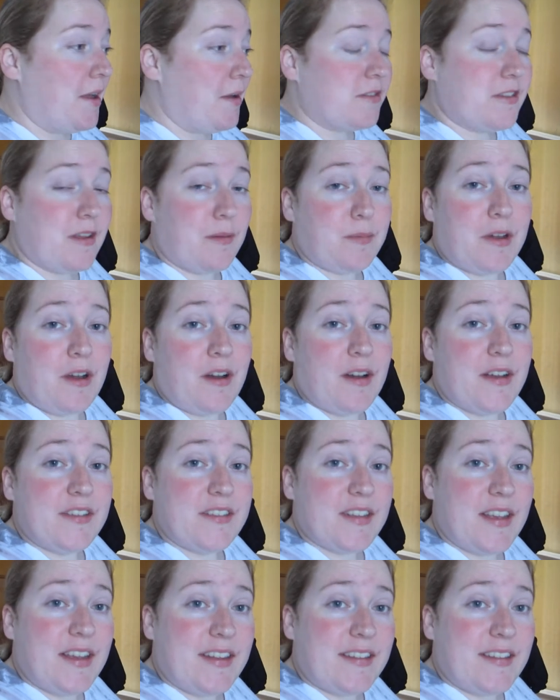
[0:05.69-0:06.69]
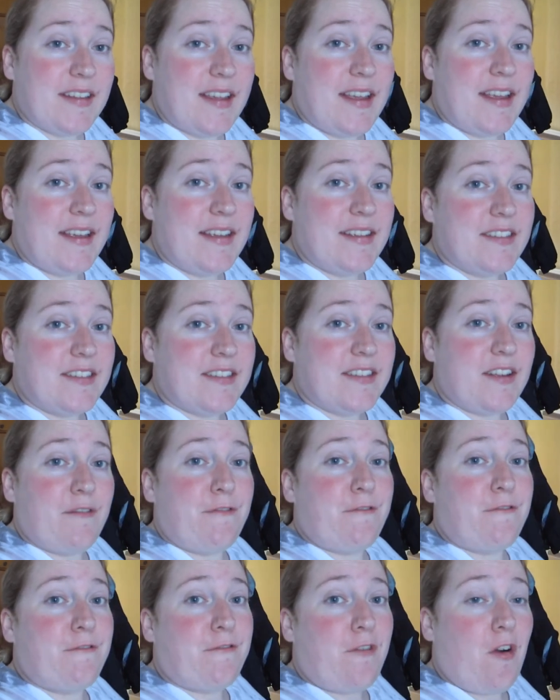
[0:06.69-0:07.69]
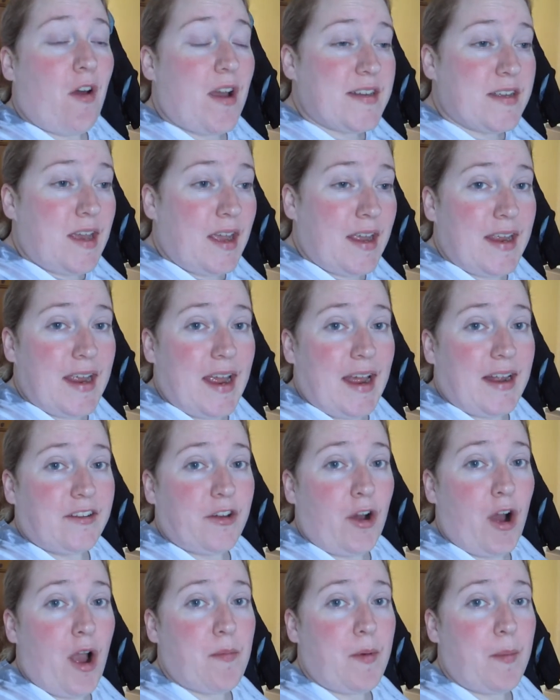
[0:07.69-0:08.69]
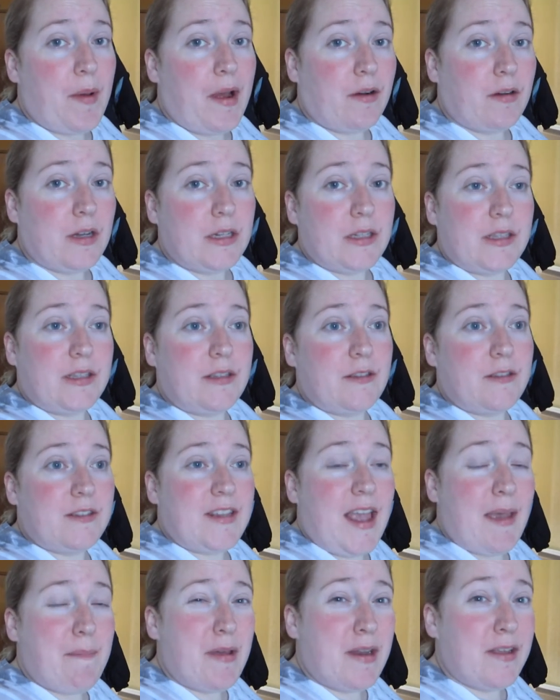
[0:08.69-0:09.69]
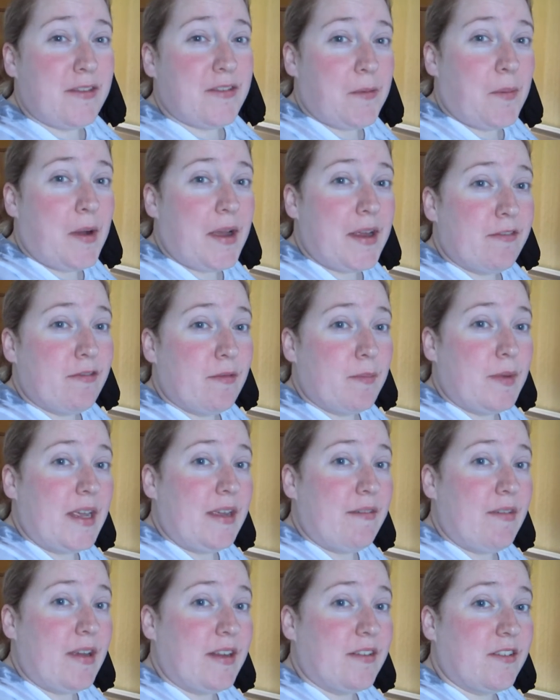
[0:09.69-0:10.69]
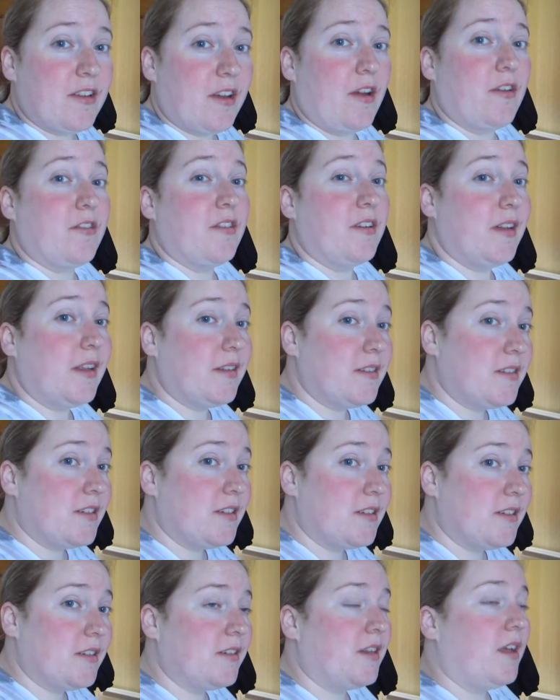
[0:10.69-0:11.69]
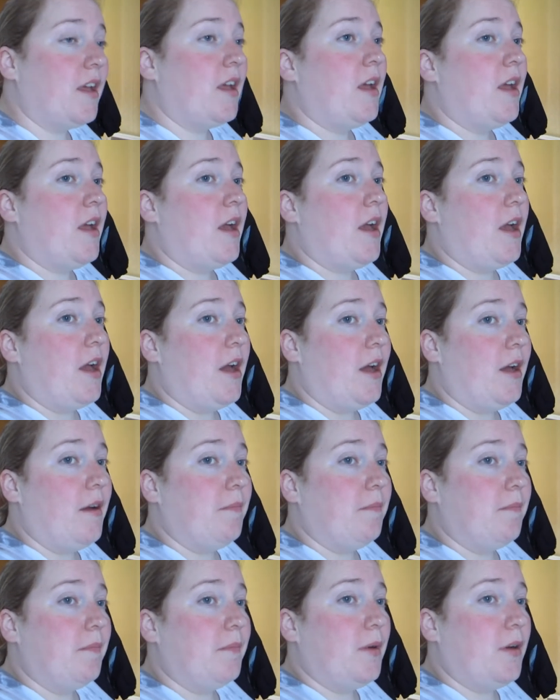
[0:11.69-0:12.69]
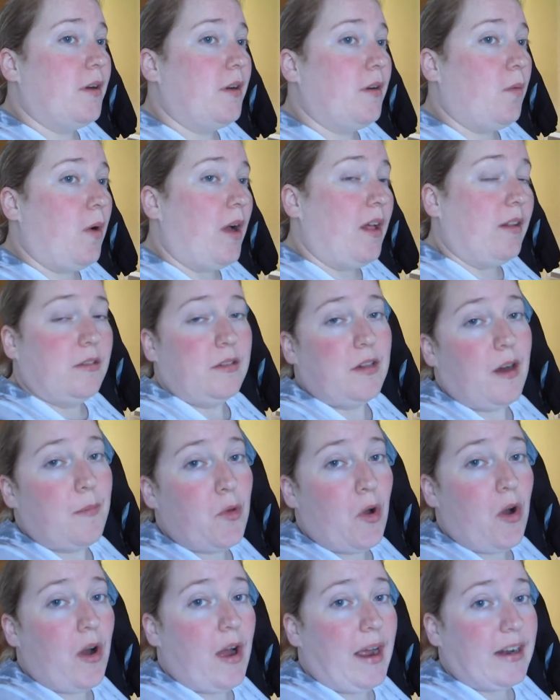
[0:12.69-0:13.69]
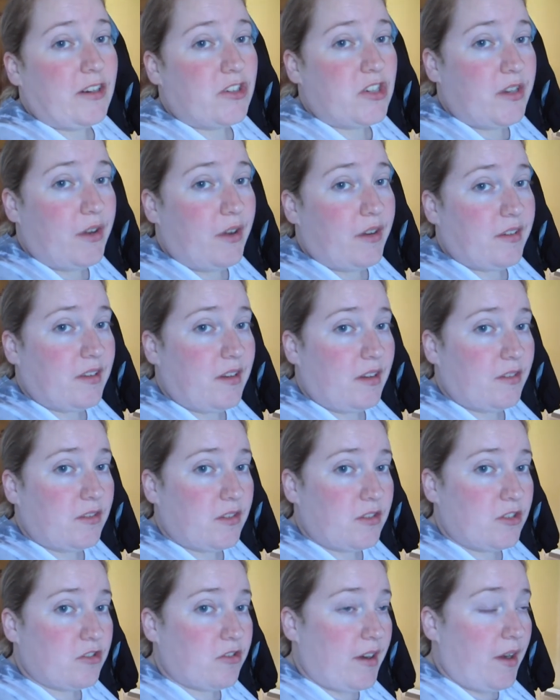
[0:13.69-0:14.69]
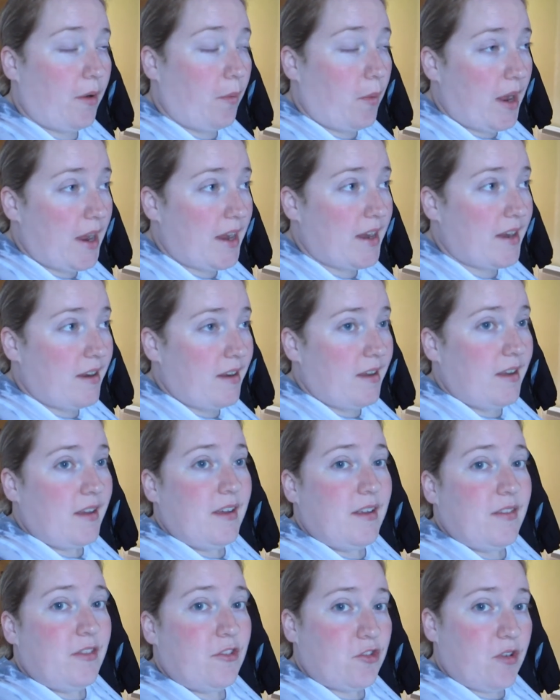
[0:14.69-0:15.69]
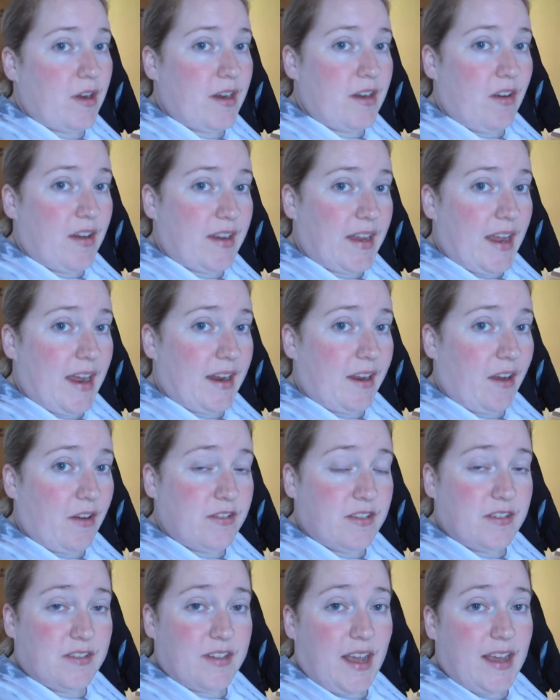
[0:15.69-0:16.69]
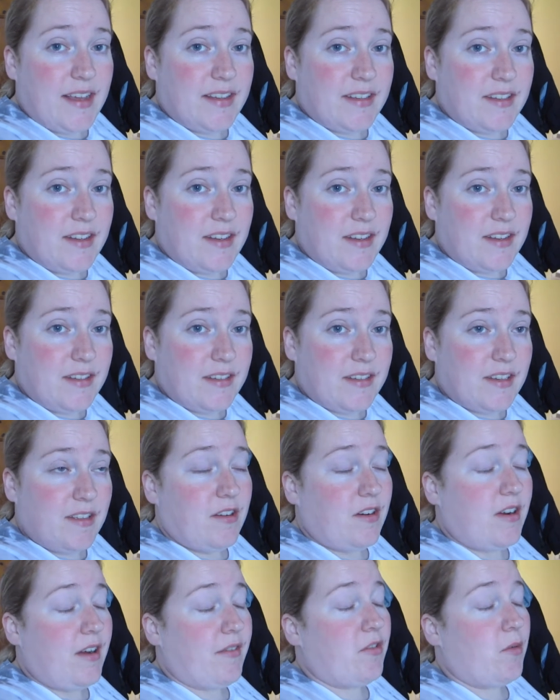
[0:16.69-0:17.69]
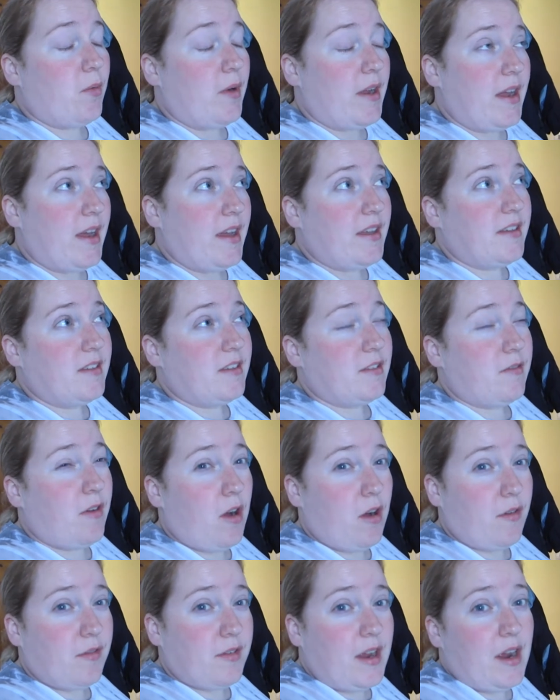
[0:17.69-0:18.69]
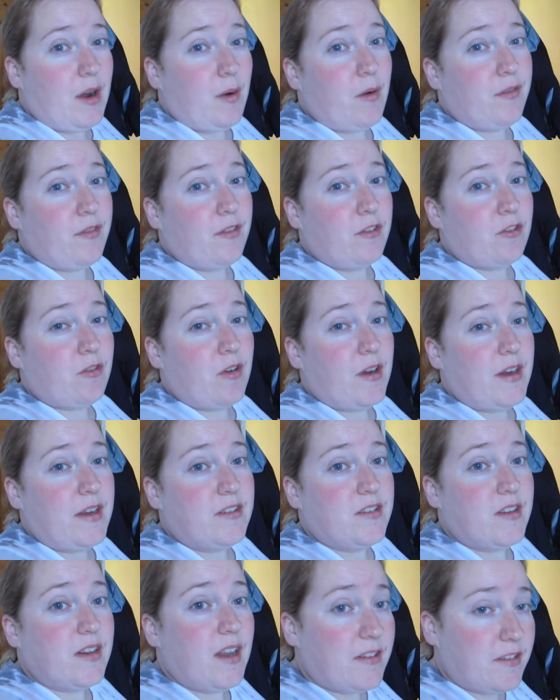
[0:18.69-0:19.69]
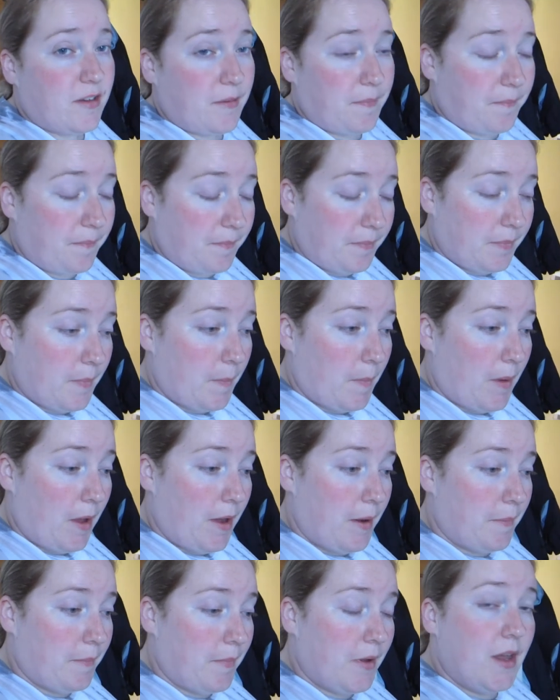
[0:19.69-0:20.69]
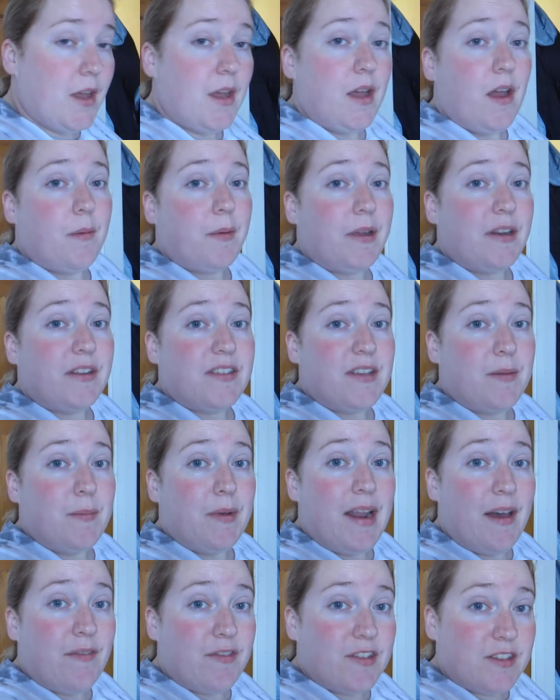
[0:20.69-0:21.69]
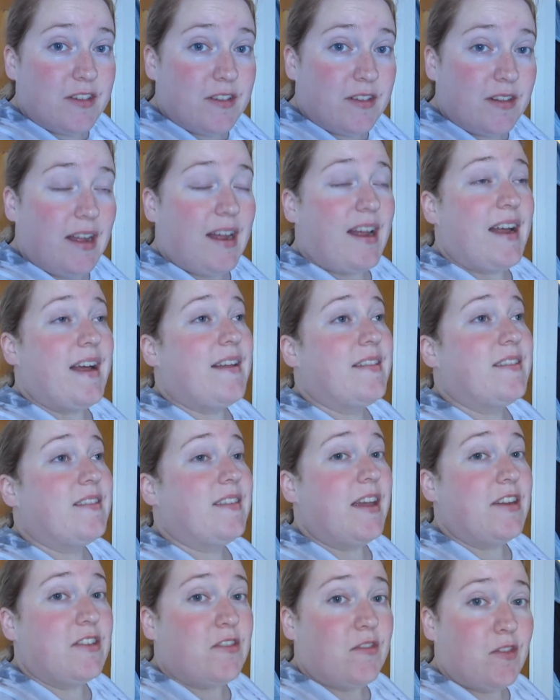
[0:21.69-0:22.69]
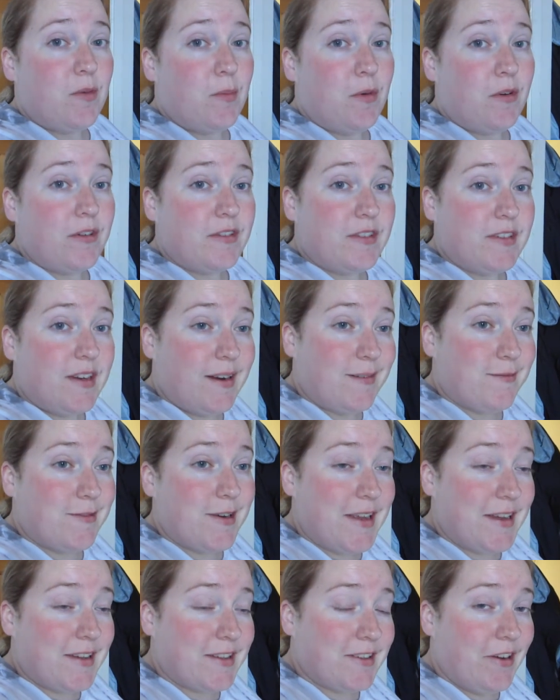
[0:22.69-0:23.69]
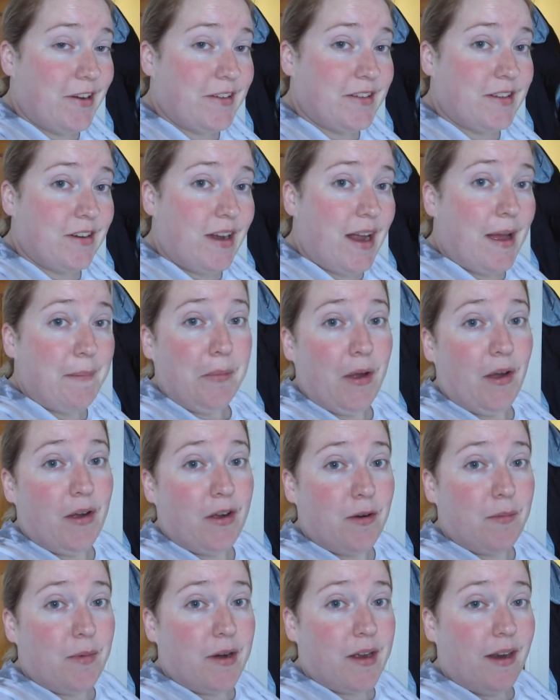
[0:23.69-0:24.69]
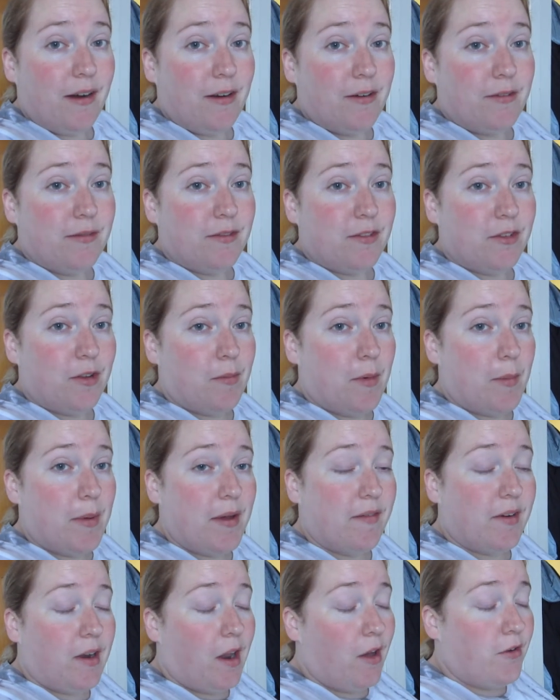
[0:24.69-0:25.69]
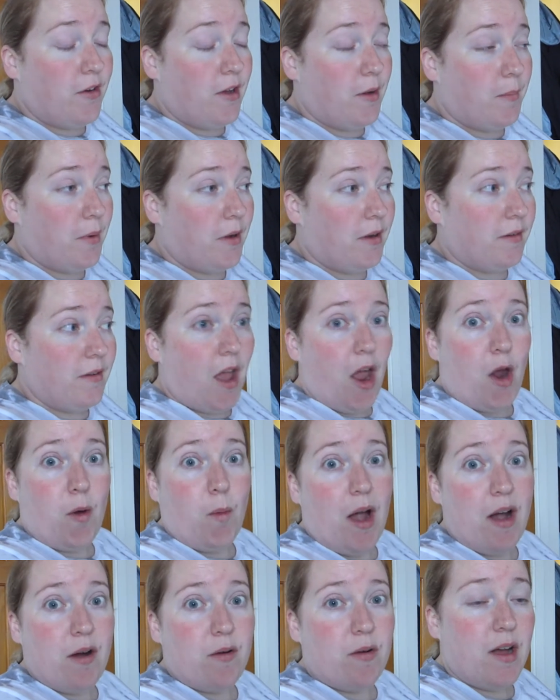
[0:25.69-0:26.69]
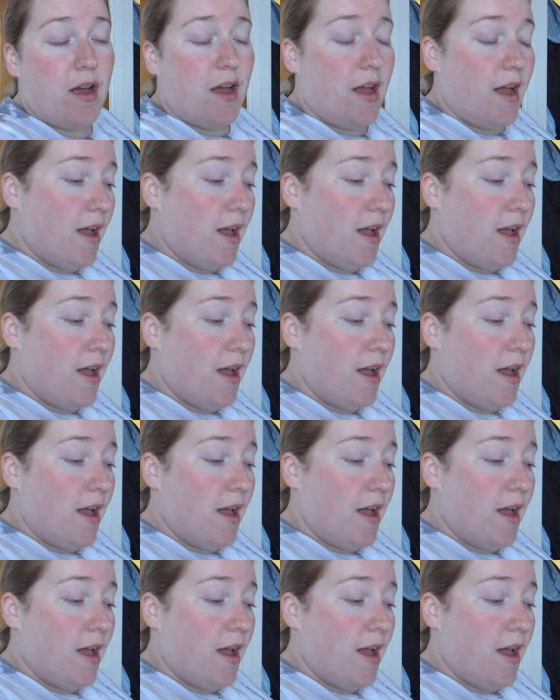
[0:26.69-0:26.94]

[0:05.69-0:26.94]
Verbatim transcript: What's up guys? It is Friday and I'm about 10 minutes away from leaving to go to London. Um, well, I'm not actually going to London straight away. The train I get goes into Hastings and then I have to wait at Hastings for half an hour for the train to London. Um, I'm going to see Maleficent and Edge of Tomorrow today. I'm really excited. I am going on my own, so I'm a bit of a loner, but oh well.